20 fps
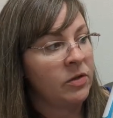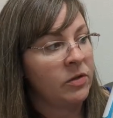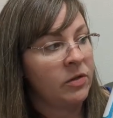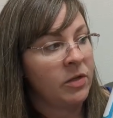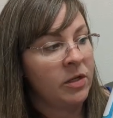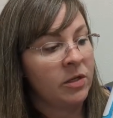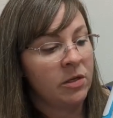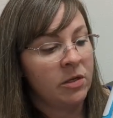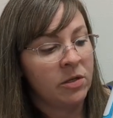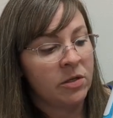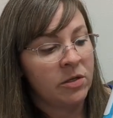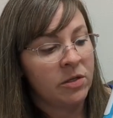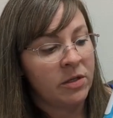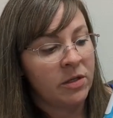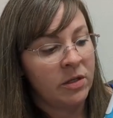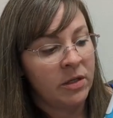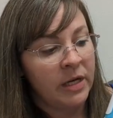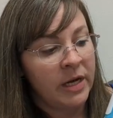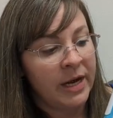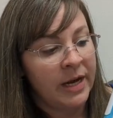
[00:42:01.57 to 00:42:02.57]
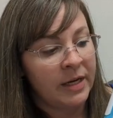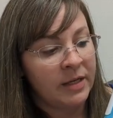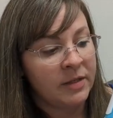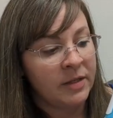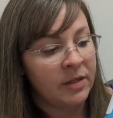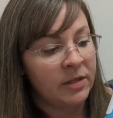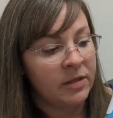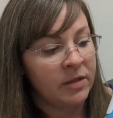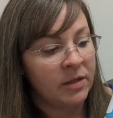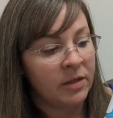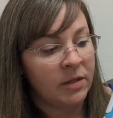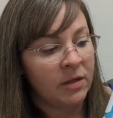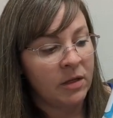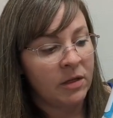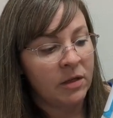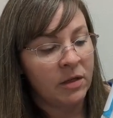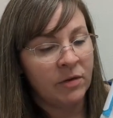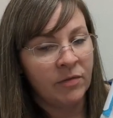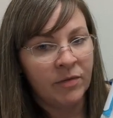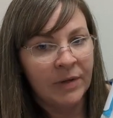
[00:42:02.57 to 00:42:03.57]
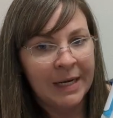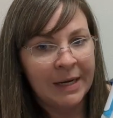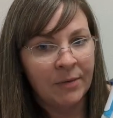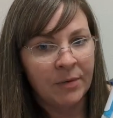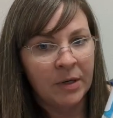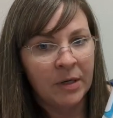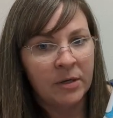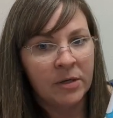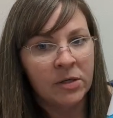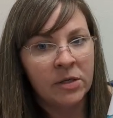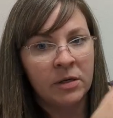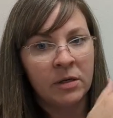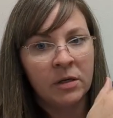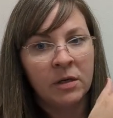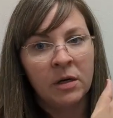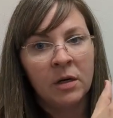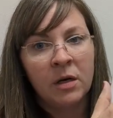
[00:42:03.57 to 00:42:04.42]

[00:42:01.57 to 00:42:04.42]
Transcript: So then there's the X's and then the flowers.